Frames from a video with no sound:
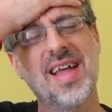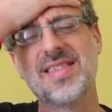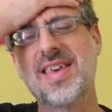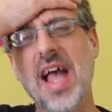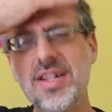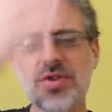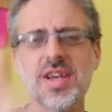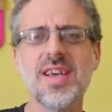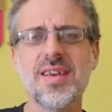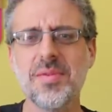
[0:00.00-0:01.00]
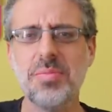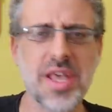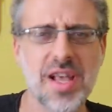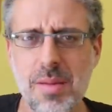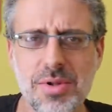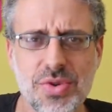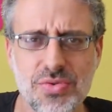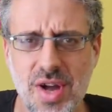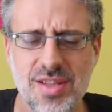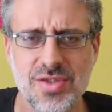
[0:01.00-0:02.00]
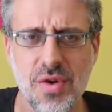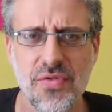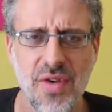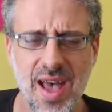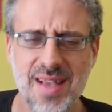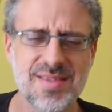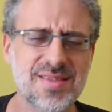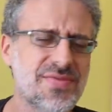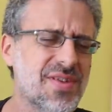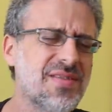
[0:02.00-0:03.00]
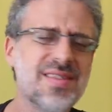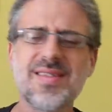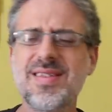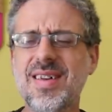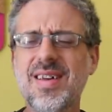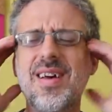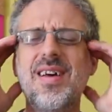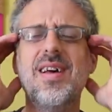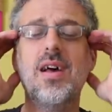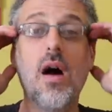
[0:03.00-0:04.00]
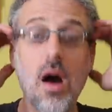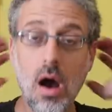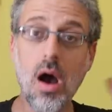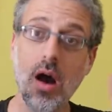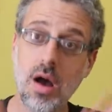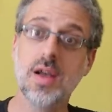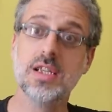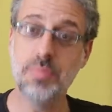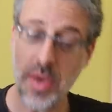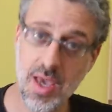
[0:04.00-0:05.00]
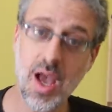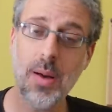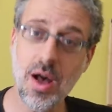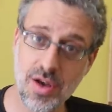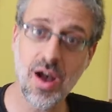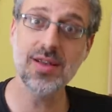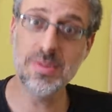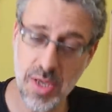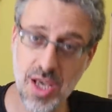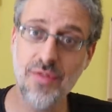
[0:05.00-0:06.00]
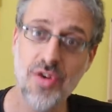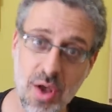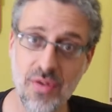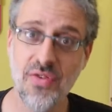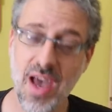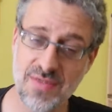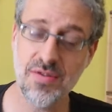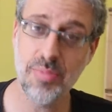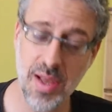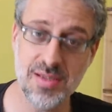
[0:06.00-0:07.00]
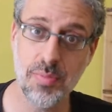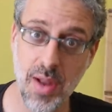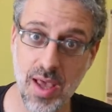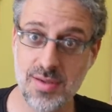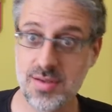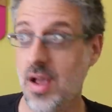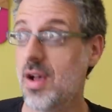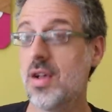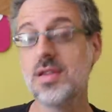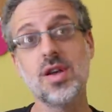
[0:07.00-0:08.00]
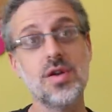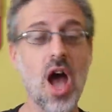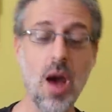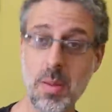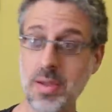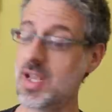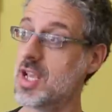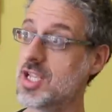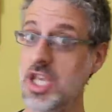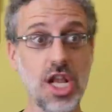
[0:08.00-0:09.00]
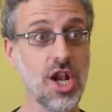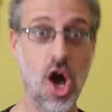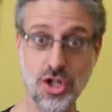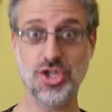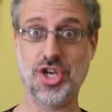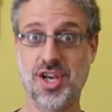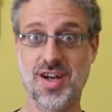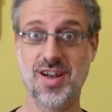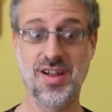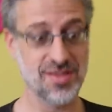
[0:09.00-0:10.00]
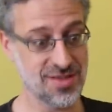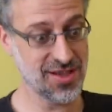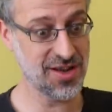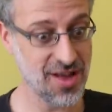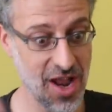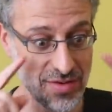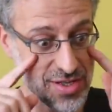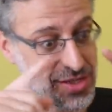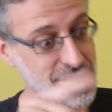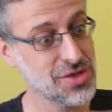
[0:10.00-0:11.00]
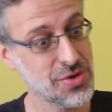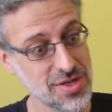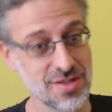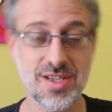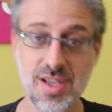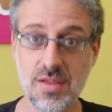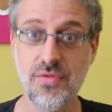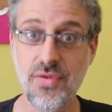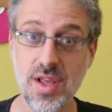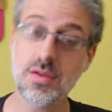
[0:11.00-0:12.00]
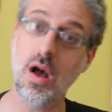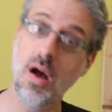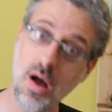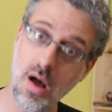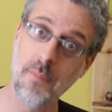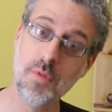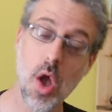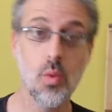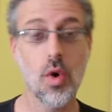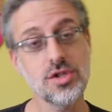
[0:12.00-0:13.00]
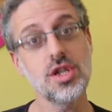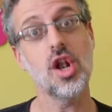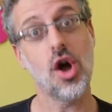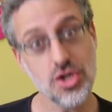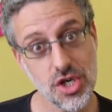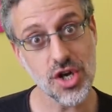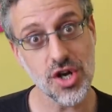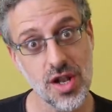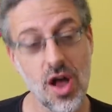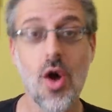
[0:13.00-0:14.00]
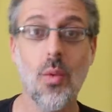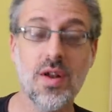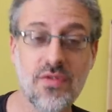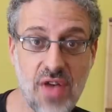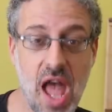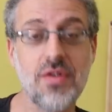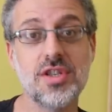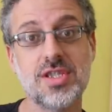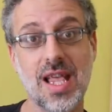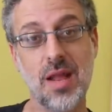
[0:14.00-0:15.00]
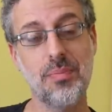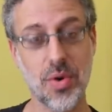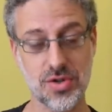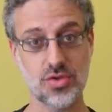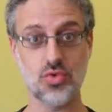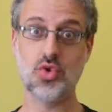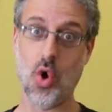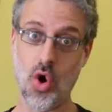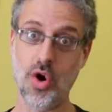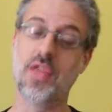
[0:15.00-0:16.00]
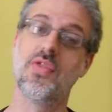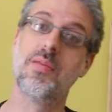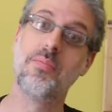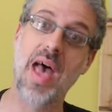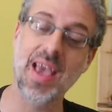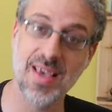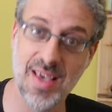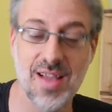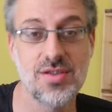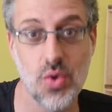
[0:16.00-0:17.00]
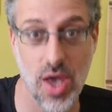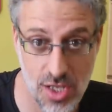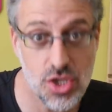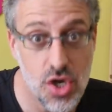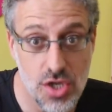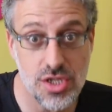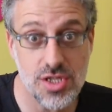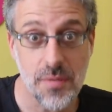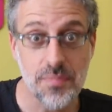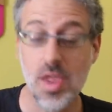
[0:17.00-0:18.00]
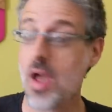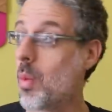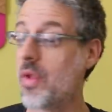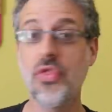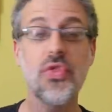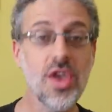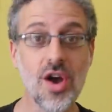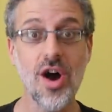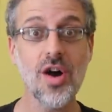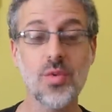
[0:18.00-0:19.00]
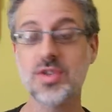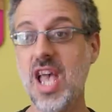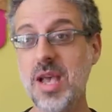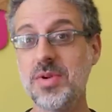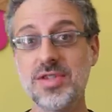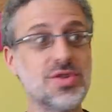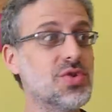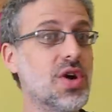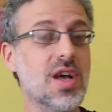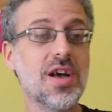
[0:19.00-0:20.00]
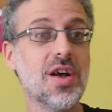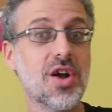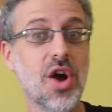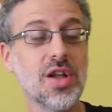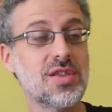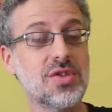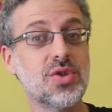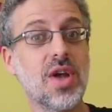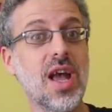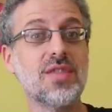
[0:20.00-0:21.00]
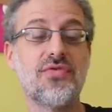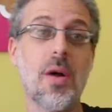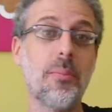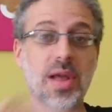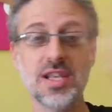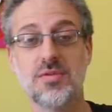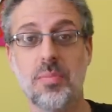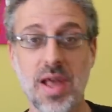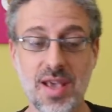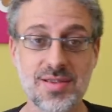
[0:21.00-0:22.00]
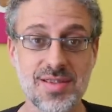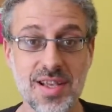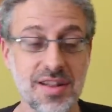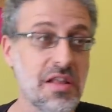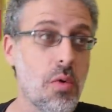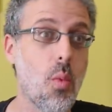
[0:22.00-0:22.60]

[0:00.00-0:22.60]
and Gendry being able to run so fast for oh speaking about speaking of going fast from place to place so now people say it's illogical that Daenerys couldn't see the fleet ah was it logical when Varys teleported to Dorne and then back again to Essos when Theon was able to go to get from place to place in